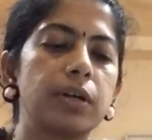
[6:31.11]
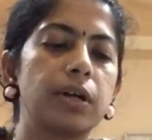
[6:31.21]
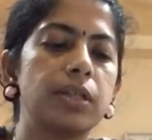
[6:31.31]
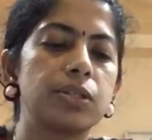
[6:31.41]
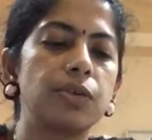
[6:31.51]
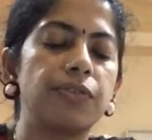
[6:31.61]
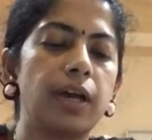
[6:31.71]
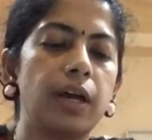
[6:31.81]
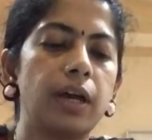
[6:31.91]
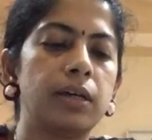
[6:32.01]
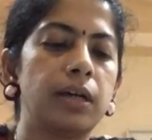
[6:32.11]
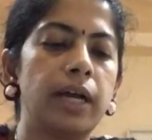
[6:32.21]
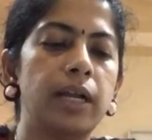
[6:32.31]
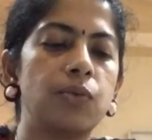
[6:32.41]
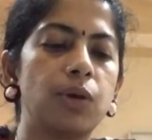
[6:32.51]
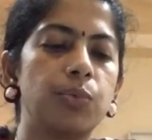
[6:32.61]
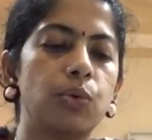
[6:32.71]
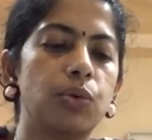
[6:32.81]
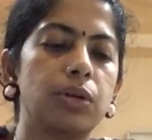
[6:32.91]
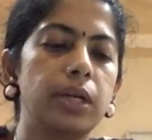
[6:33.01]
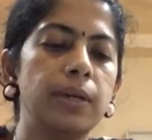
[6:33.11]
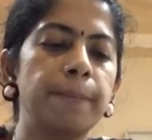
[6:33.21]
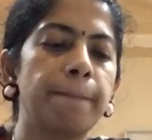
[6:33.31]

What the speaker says: instead of adding one more ring,